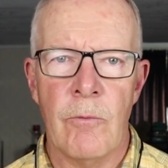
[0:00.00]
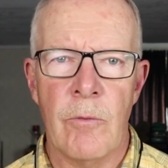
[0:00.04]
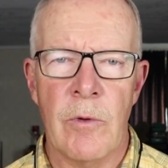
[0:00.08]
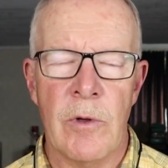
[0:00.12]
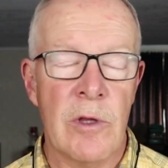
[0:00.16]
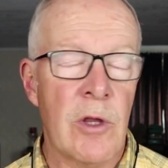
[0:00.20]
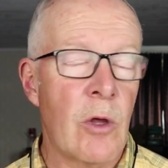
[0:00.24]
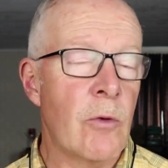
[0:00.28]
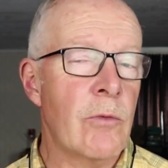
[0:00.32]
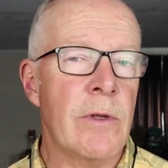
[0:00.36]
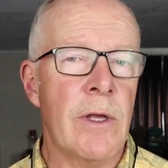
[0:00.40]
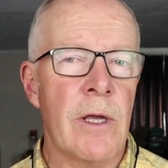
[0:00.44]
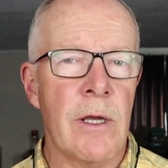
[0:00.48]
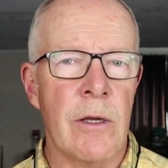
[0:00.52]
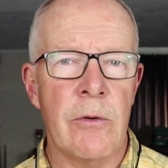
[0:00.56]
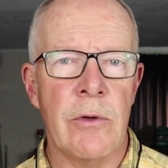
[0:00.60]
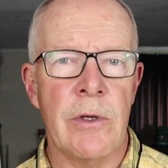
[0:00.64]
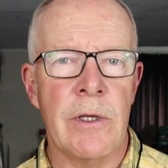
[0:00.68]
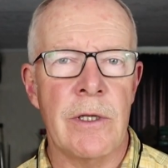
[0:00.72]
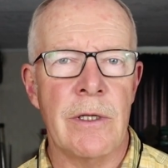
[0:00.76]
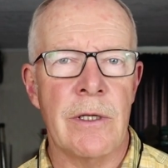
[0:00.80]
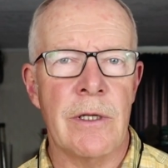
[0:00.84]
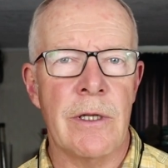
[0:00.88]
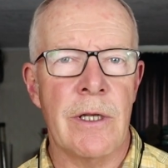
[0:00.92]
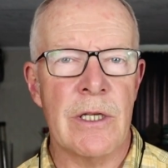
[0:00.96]
without
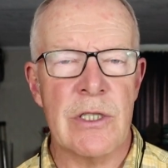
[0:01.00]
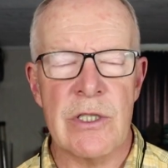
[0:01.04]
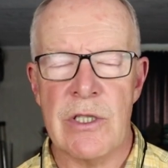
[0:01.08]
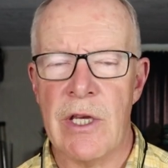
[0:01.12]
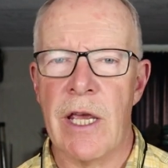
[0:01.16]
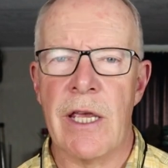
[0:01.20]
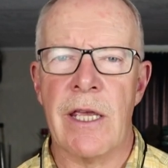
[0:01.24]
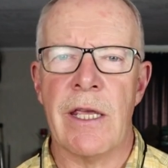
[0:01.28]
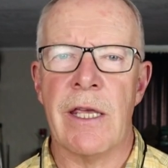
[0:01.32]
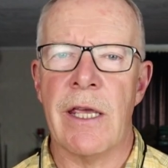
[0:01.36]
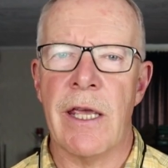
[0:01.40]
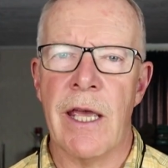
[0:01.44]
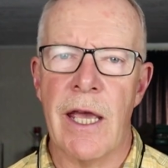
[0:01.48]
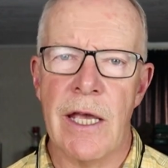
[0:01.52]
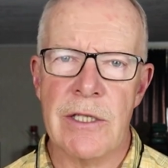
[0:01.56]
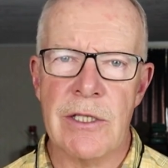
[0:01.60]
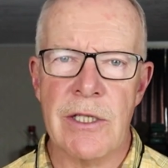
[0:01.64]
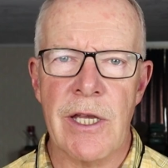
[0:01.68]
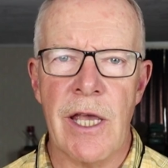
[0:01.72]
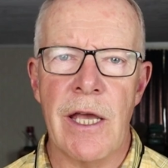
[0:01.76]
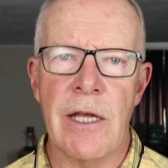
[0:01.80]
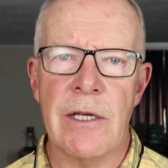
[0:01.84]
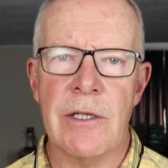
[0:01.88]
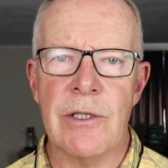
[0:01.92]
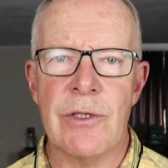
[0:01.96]
carrying a second
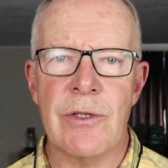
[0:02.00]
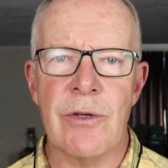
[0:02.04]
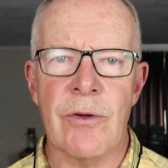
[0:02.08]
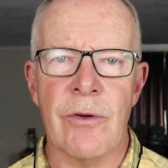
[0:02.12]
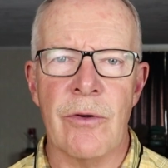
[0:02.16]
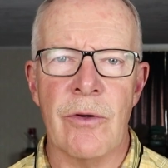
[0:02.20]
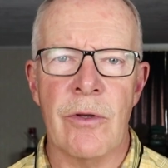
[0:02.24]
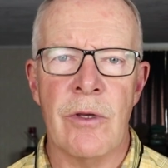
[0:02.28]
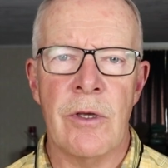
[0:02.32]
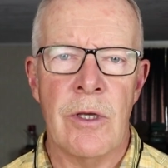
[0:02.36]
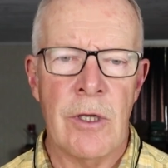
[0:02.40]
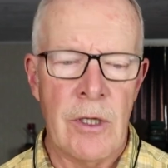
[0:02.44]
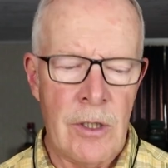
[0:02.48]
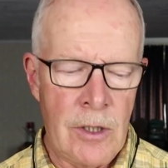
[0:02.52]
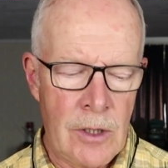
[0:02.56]
gas canister?